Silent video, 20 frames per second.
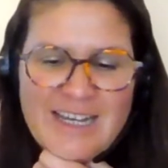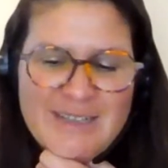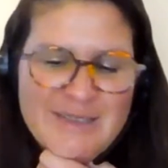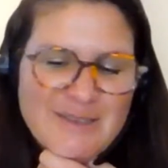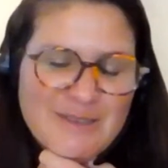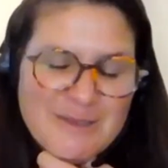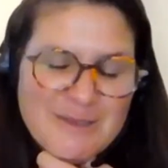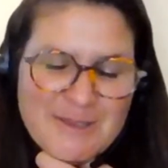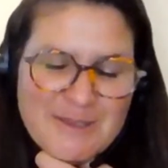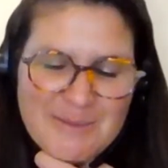
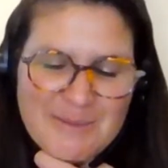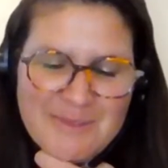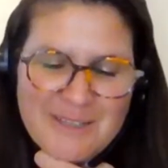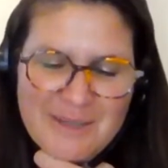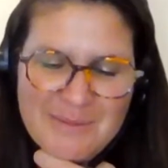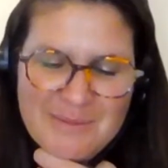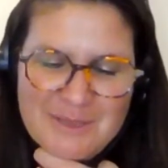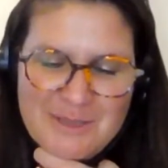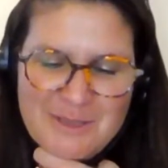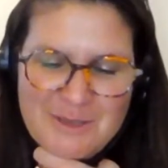And so
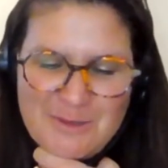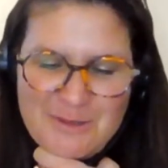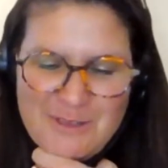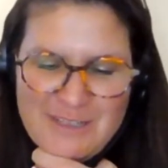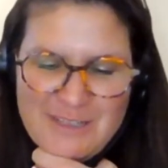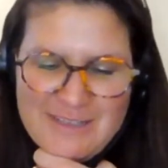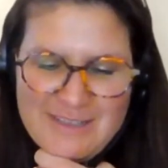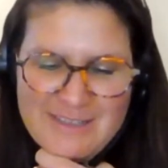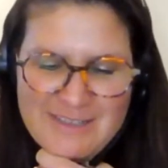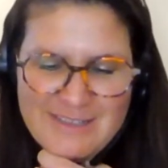sometimes it's
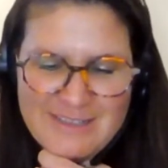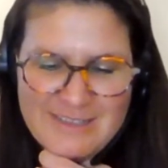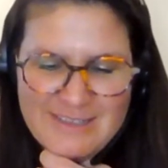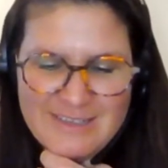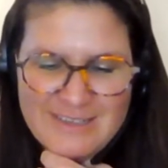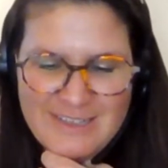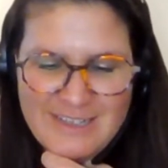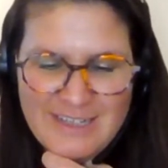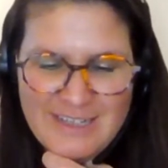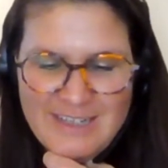true, it's
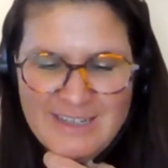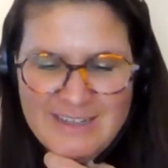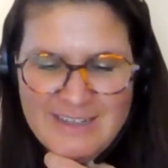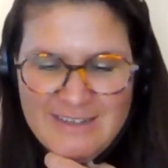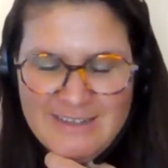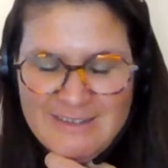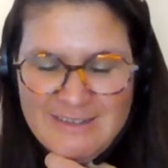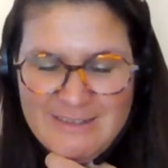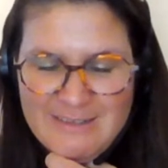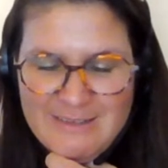uh,
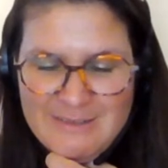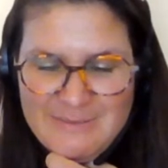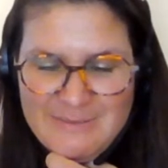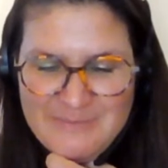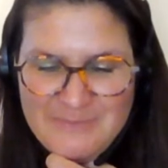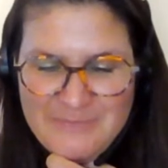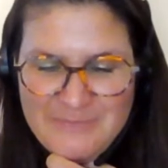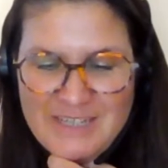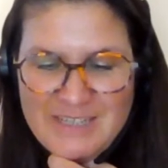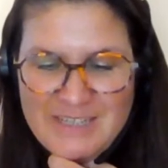uh,
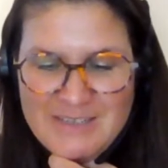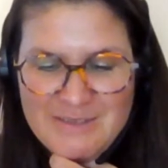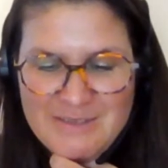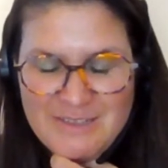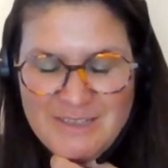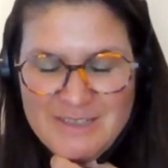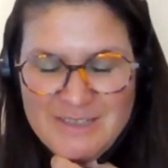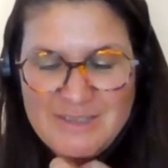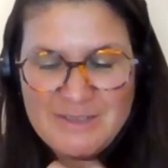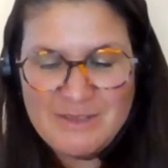it's
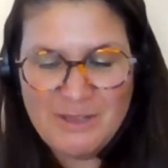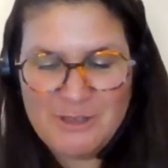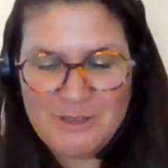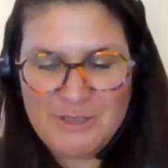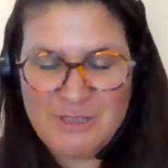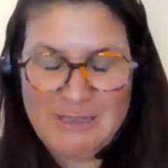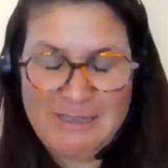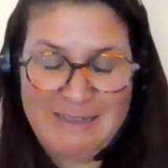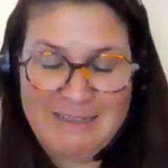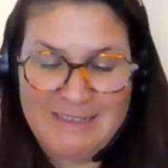it's
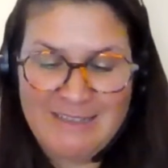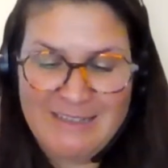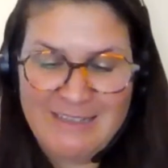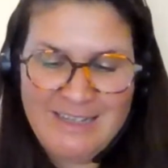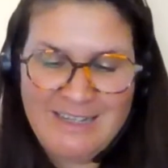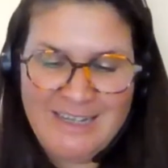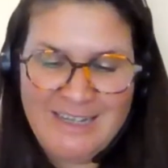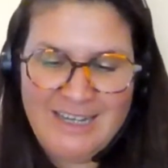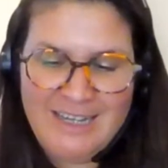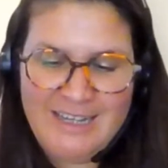touching,
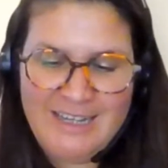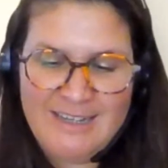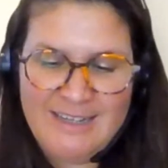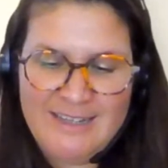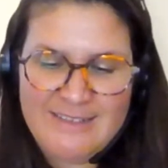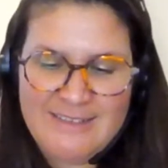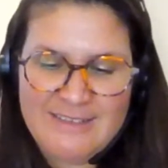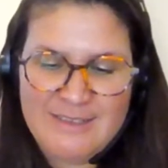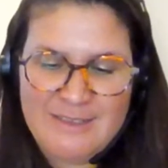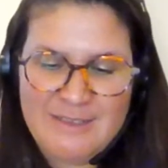
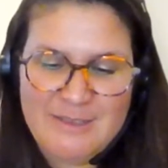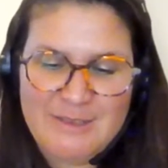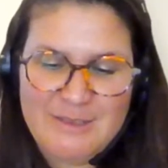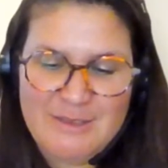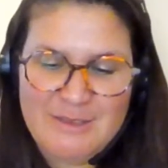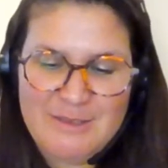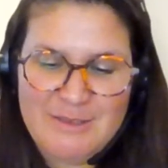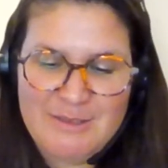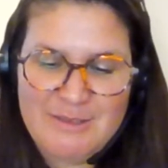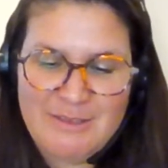and
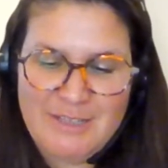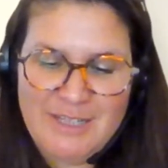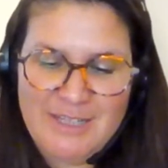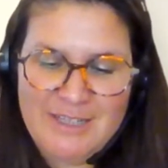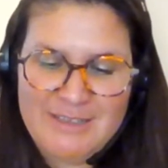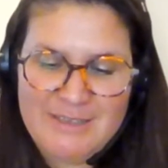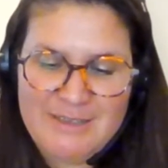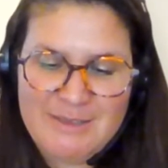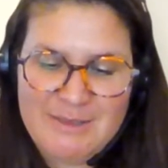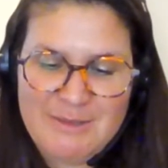uh,
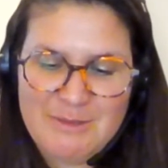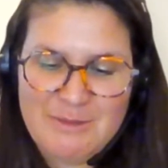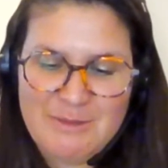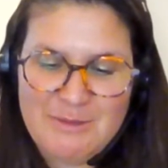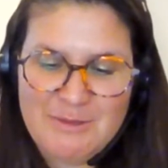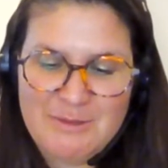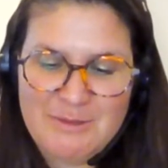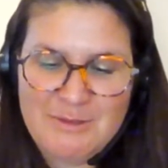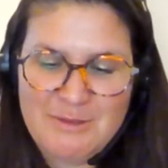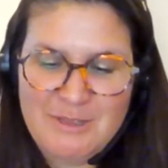yeah, so
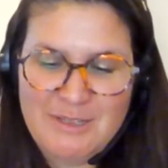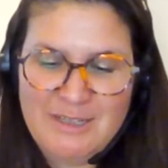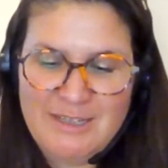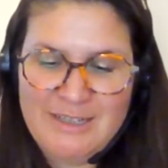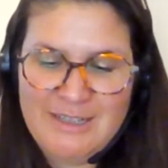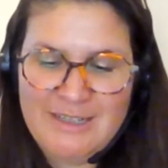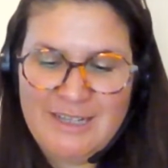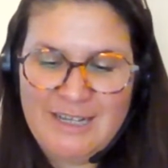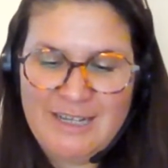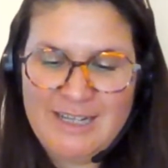
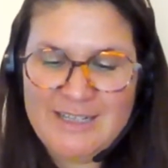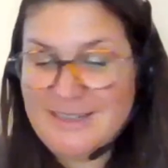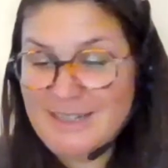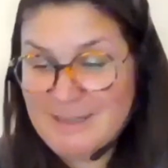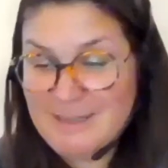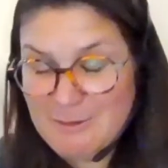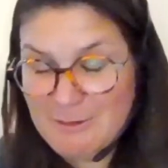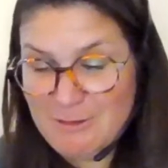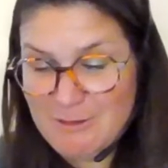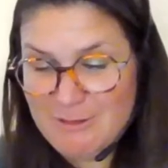as
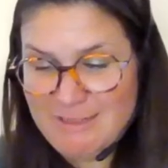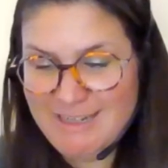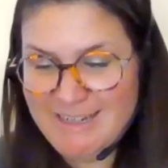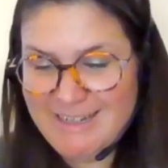I told,